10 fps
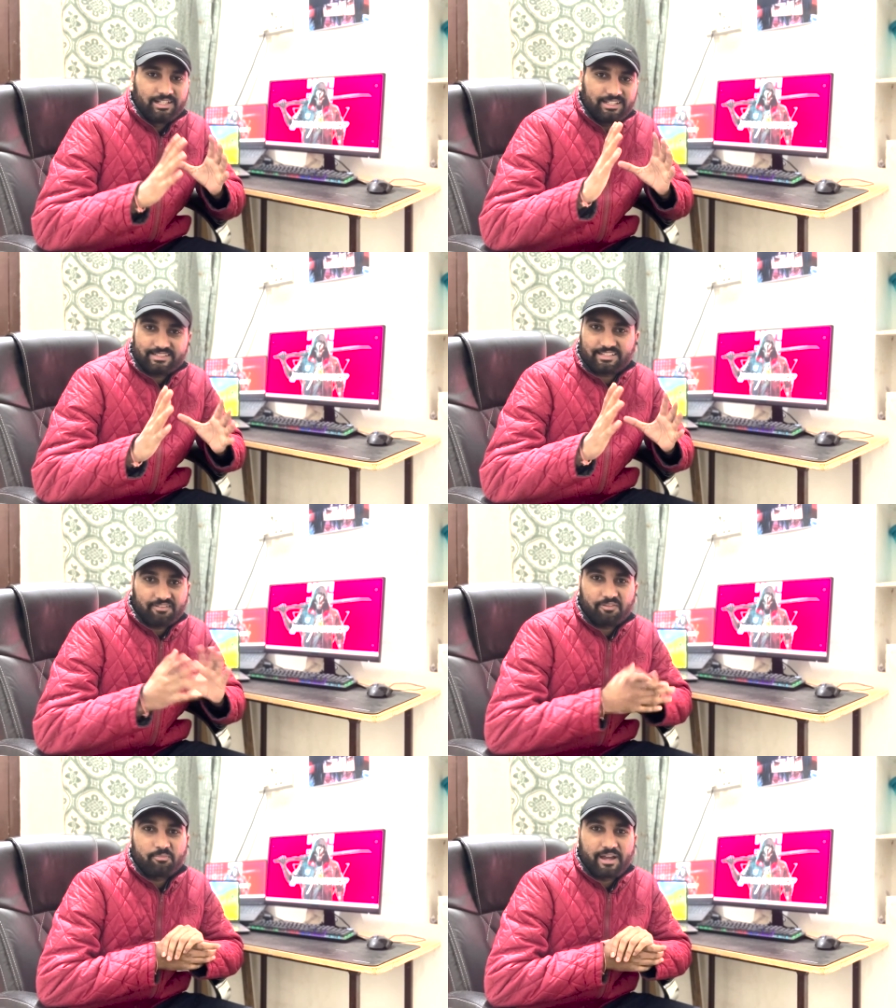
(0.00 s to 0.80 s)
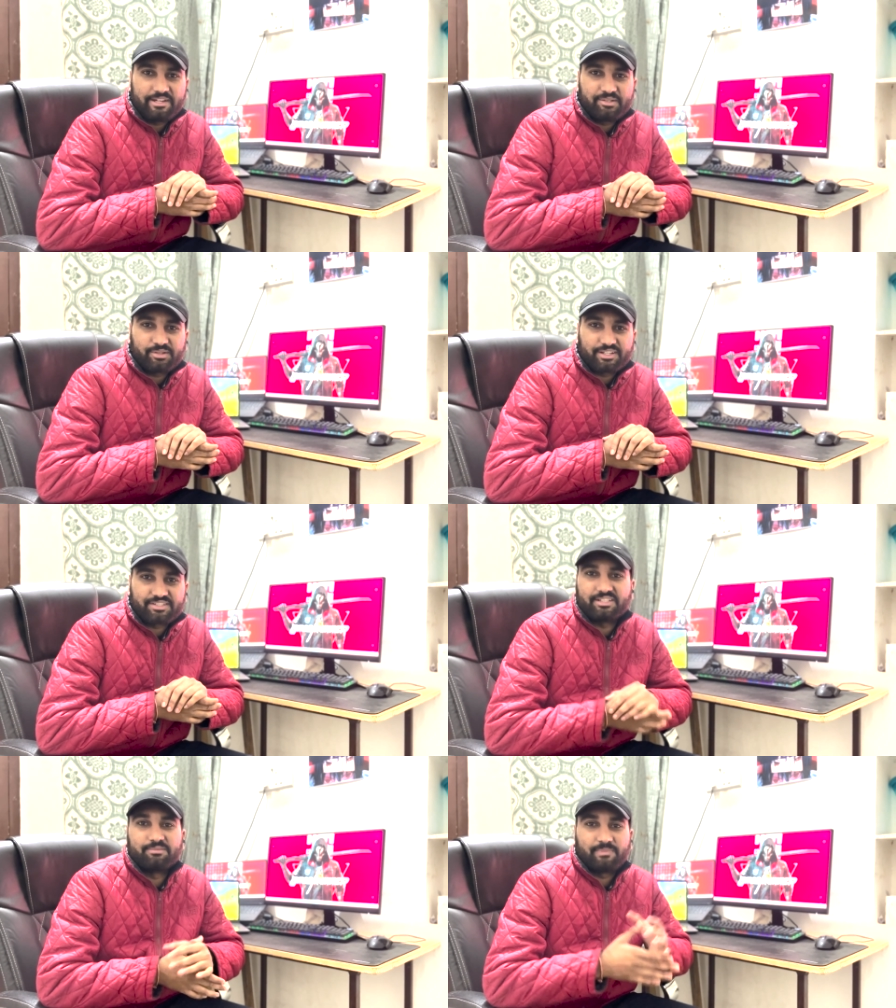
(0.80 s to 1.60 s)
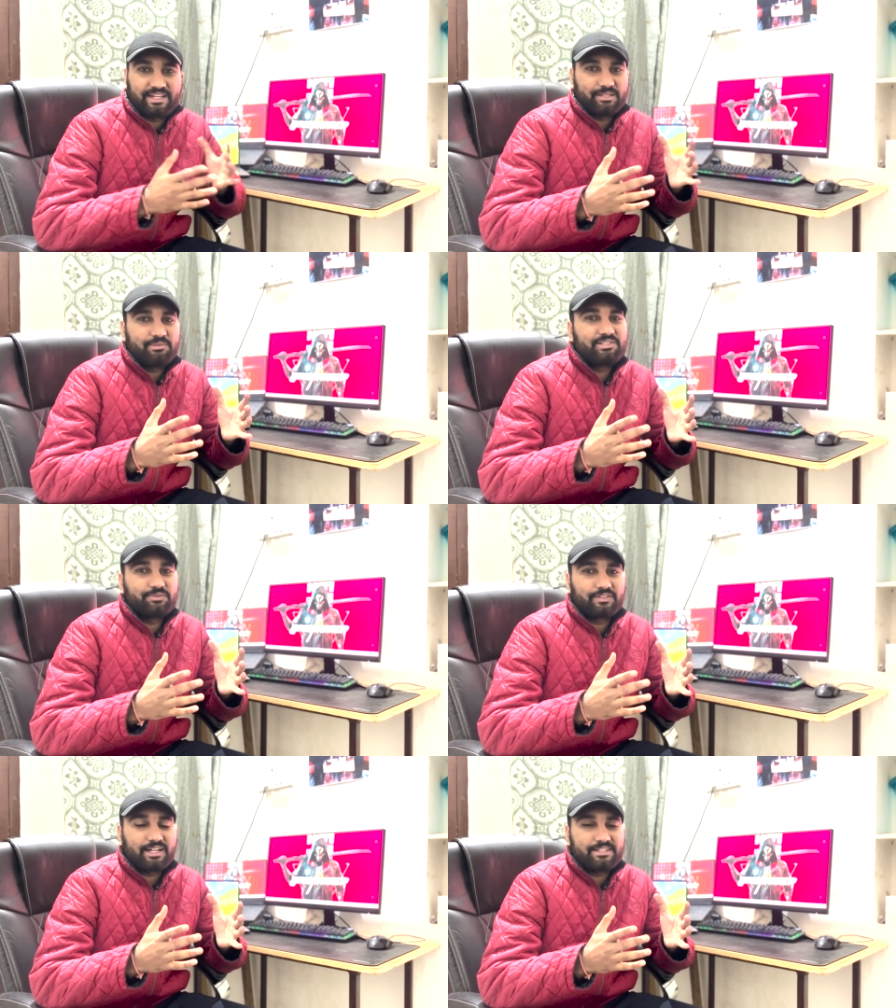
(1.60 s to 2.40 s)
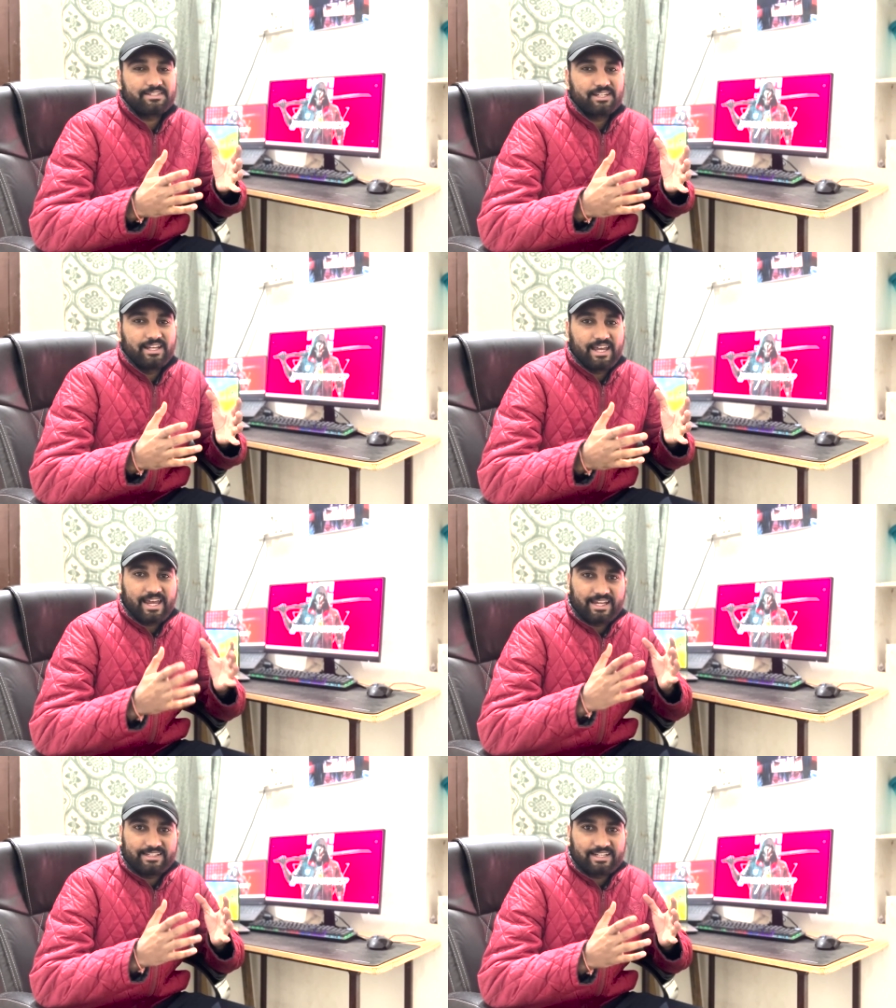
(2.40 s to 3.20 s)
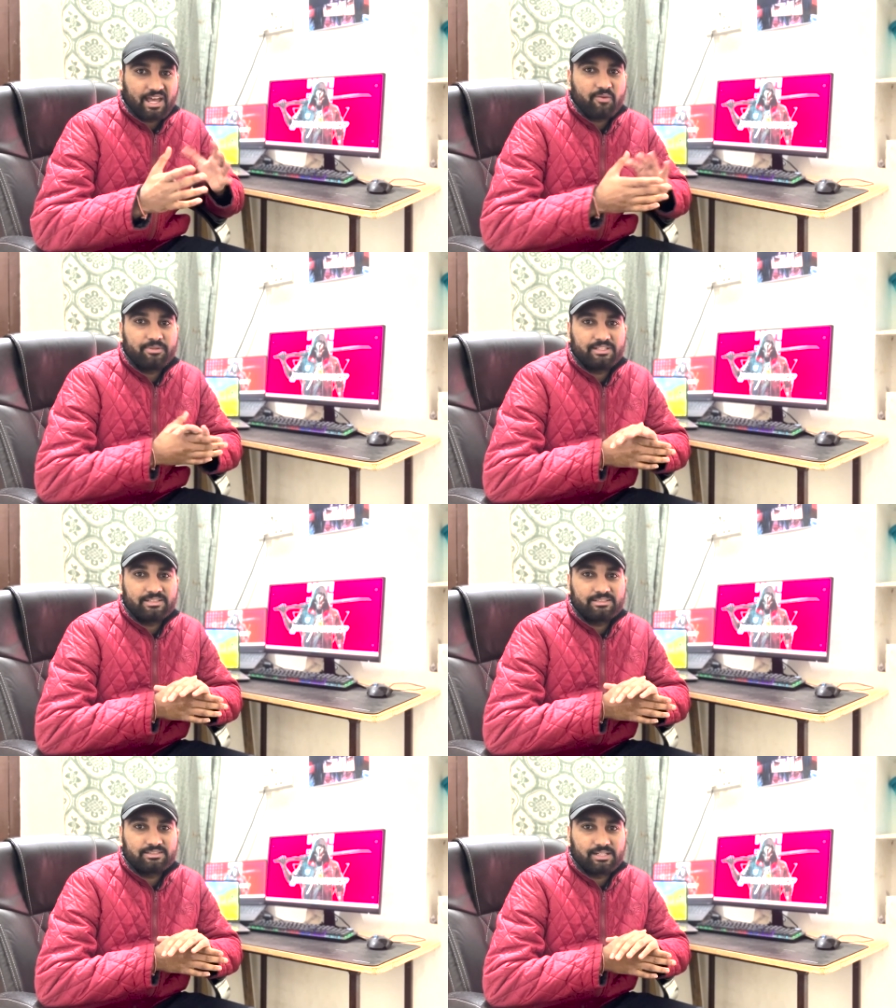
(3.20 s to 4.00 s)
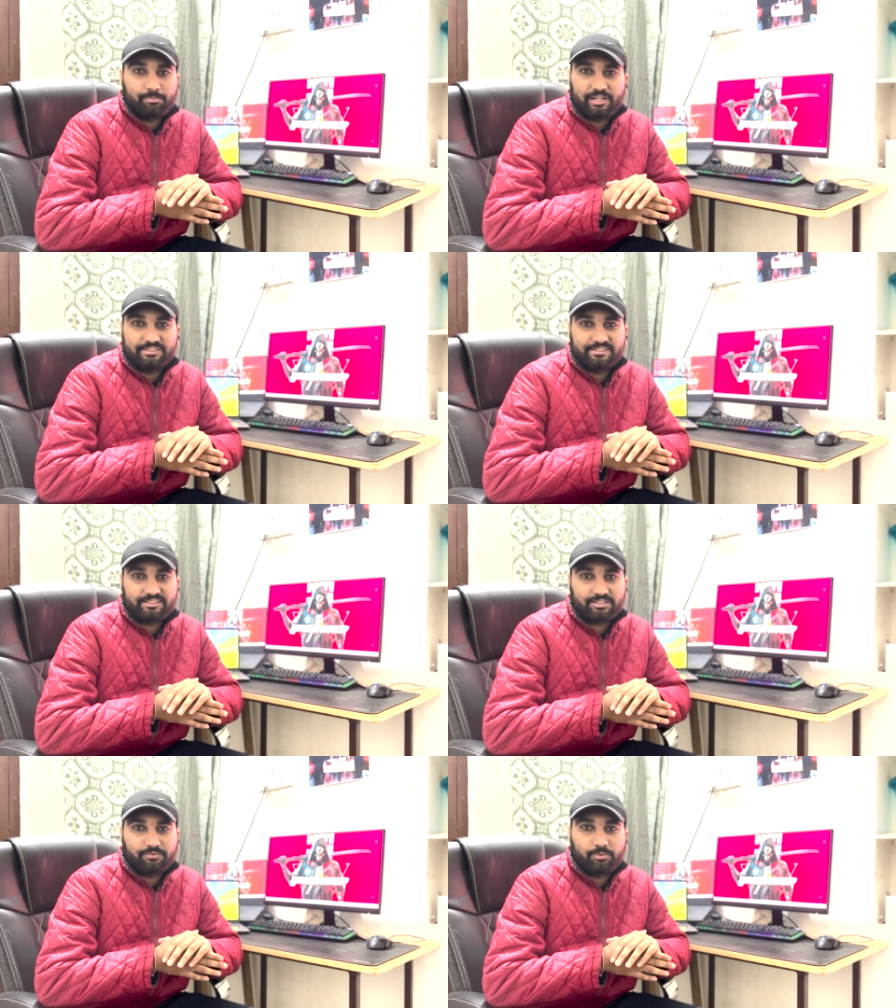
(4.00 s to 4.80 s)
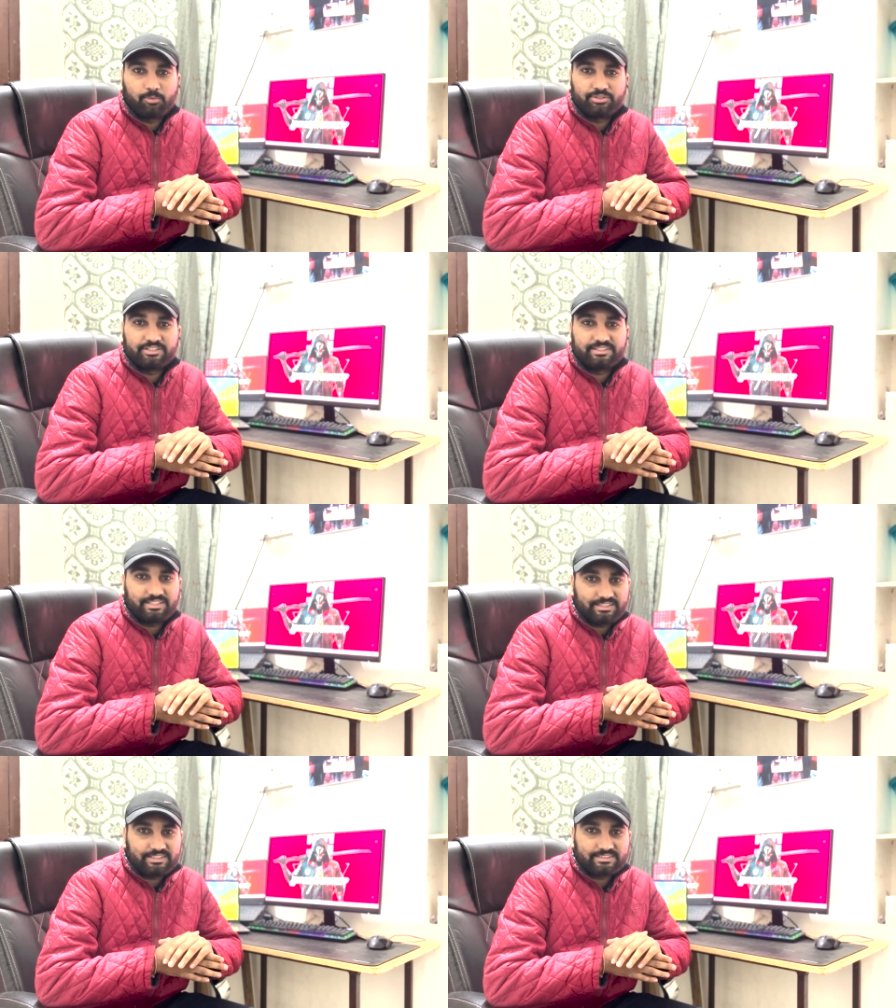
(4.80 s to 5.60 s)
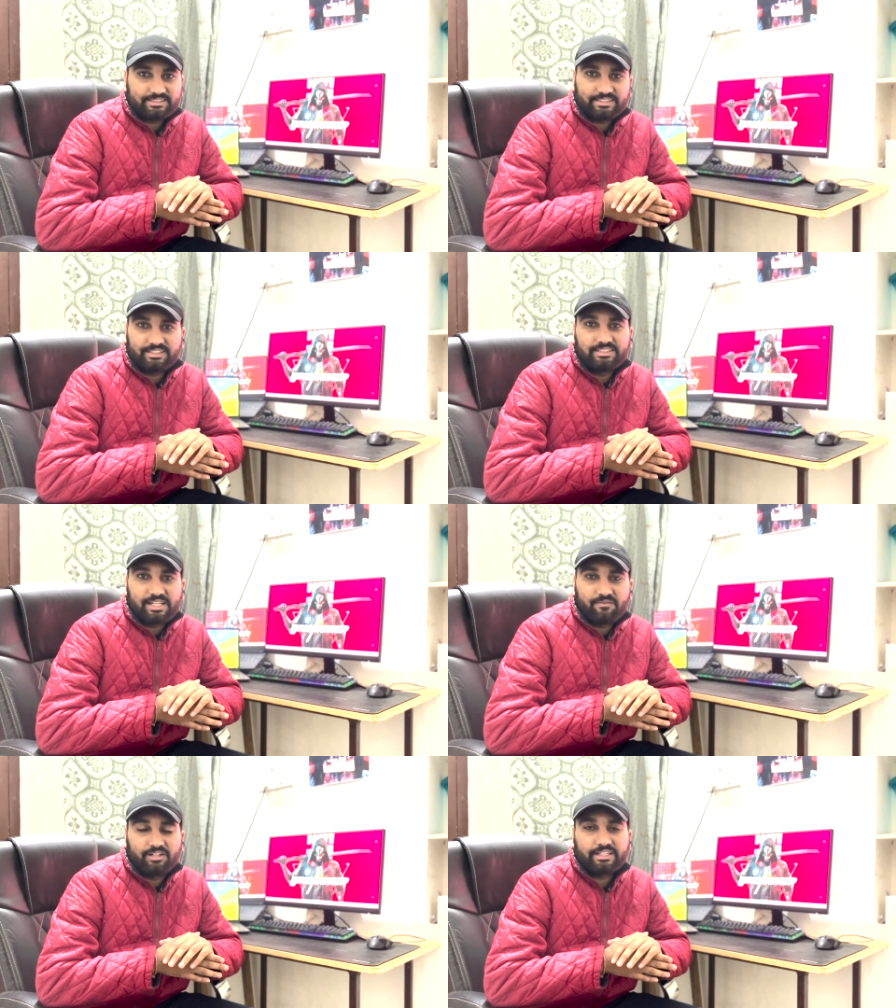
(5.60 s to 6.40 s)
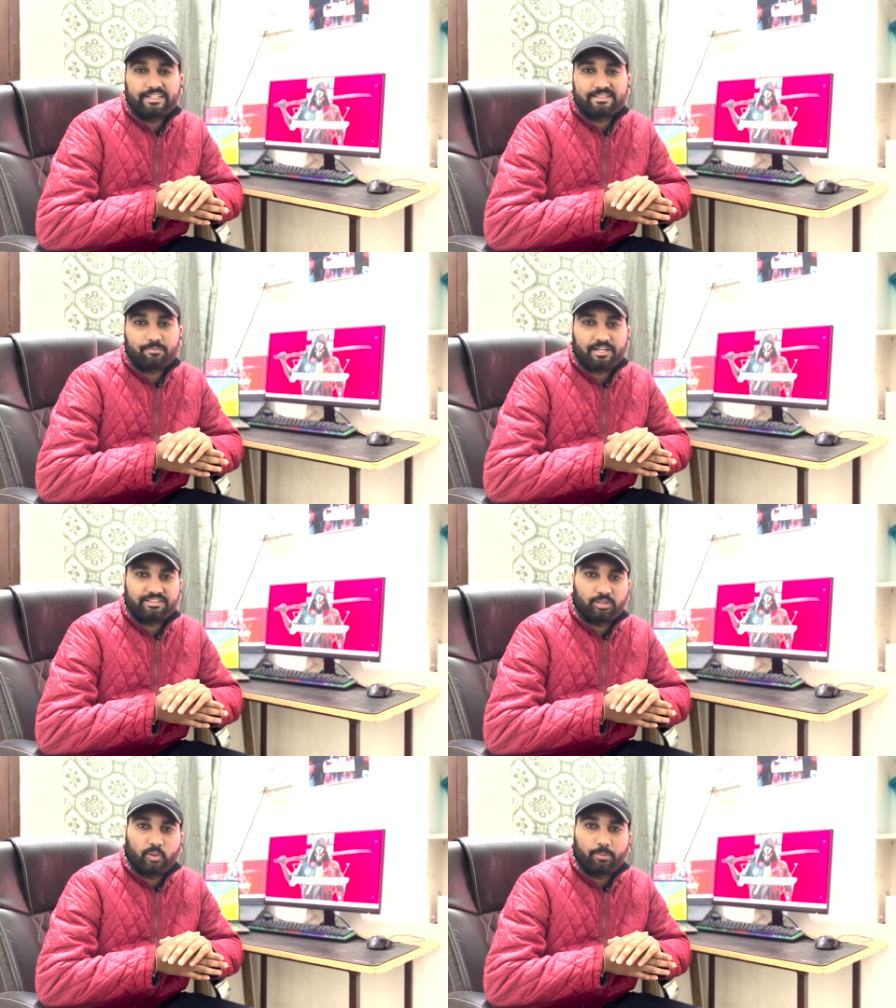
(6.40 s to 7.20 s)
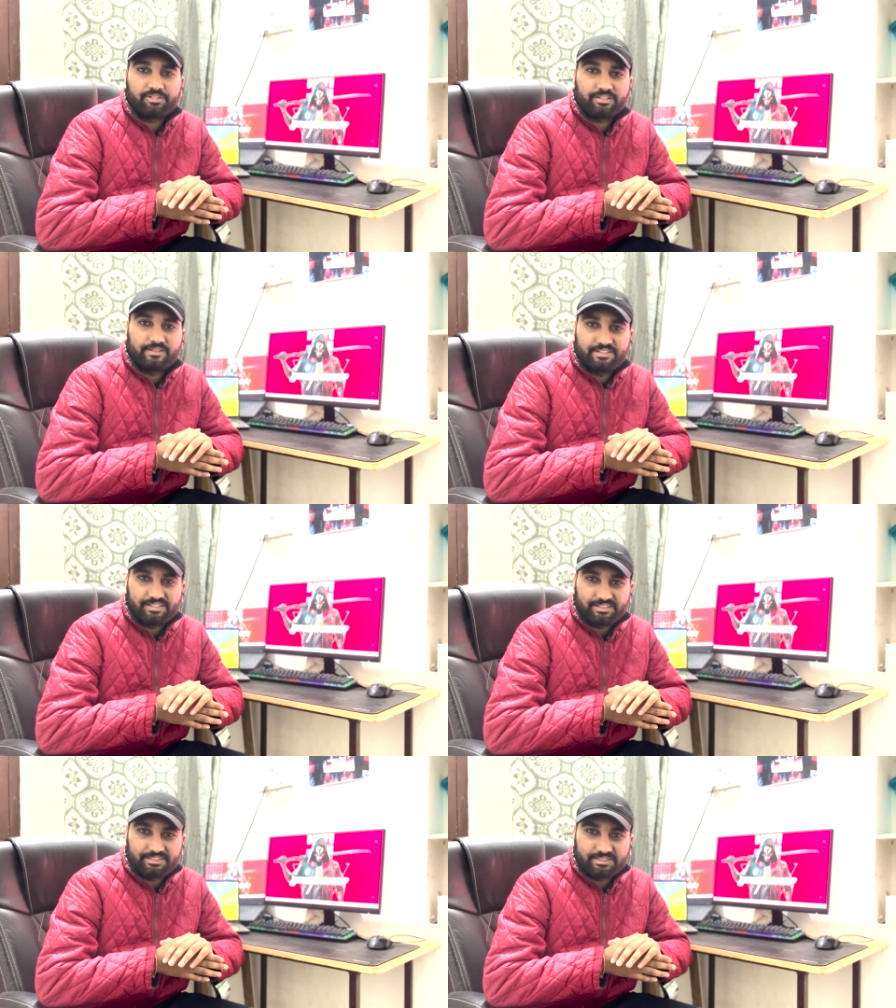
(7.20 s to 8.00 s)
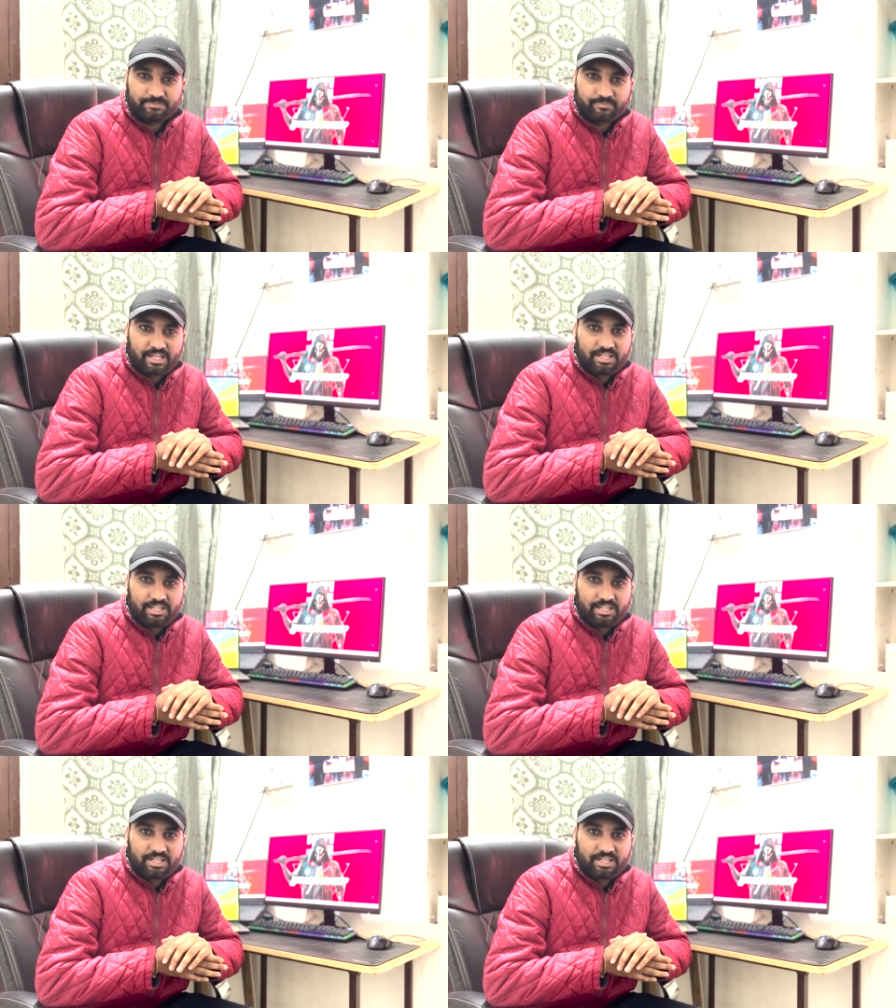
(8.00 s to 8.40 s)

Let's start with my introduction. My name is Yuvraj and I've been a Python instructor for more than three years and currently I'm working as a Python automation engineer.